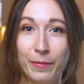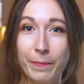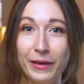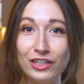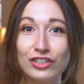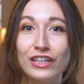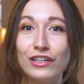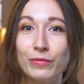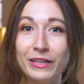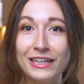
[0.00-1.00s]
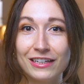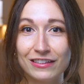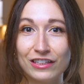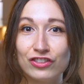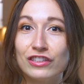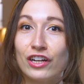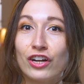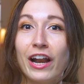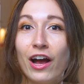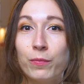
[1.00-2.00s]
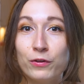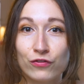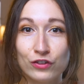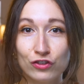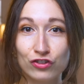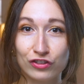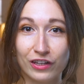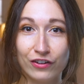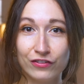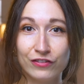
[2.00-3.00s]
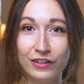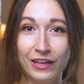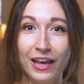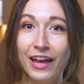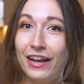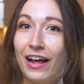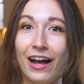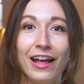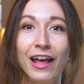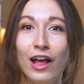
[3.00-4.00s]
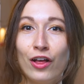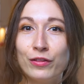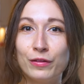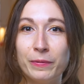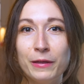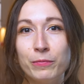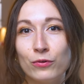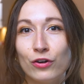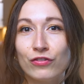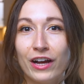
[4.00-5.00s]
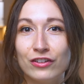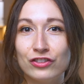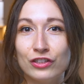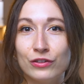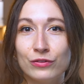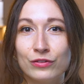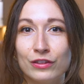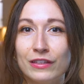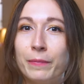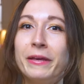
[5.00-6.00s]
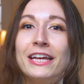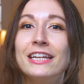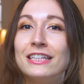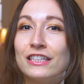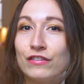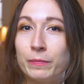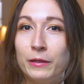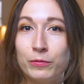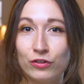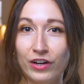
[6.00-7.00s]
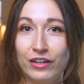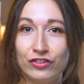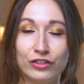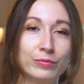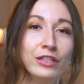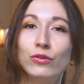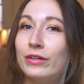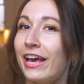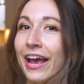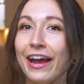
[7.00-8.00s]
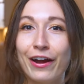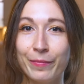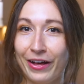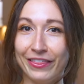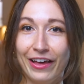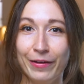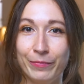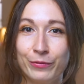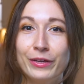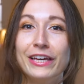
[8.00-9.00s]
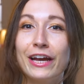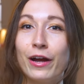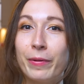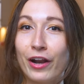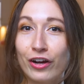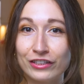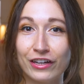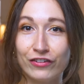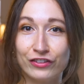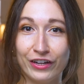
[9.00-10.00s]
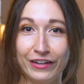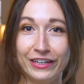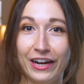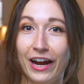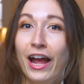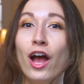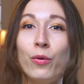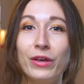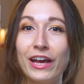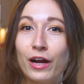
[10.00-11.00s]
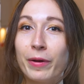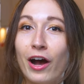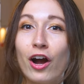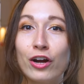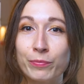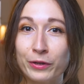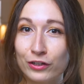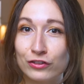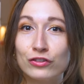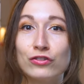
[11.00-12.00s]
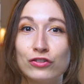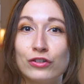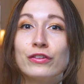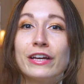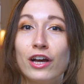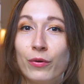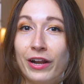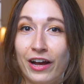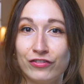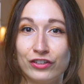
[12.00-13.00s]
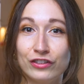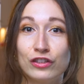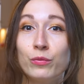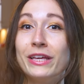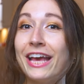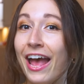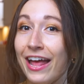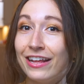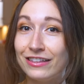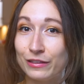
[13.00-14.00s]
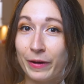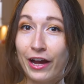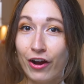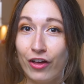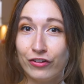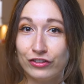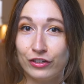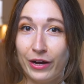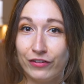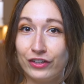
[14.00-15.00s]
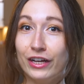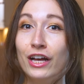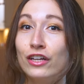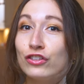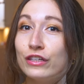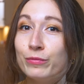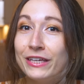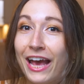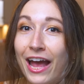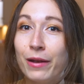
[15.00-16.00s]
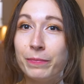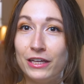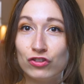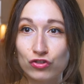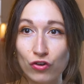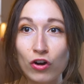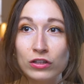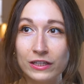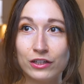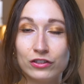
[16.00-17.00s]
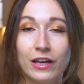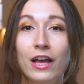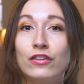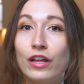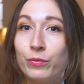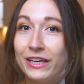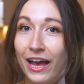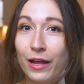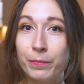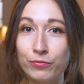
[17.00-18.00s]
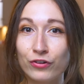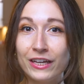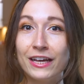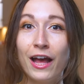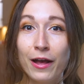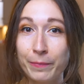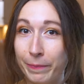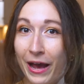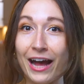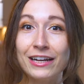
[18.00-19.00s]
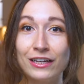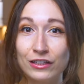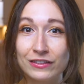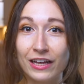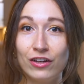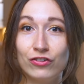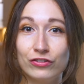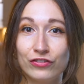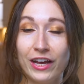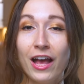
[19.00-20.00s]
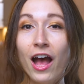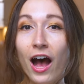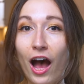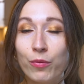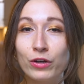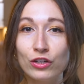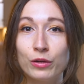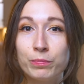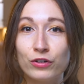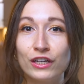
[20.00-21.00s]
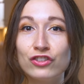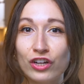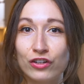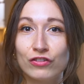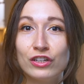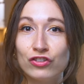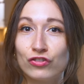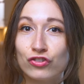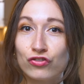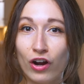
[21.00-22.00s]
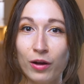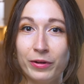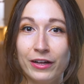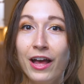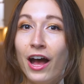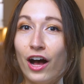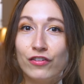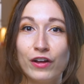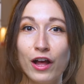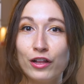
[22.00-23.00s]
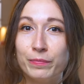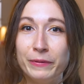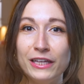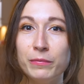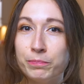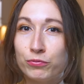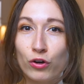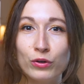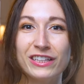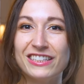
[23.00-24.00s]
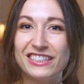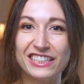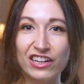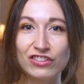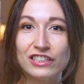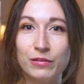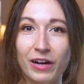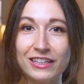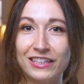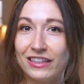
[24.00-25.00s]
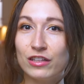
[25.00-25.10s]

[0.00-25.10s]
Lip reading: Make sure that you're making decisions that are going to help your future self and not the people around you, the opinions of the people around you. We don't care about them. We care about ourselves around here. We care about our personal growth and going after it so that we can inspire others to go after it, so that we can be strong leaders, so that we can break bad cycles, right? I want you to break generational trauma of being broke in the scarcity mindset.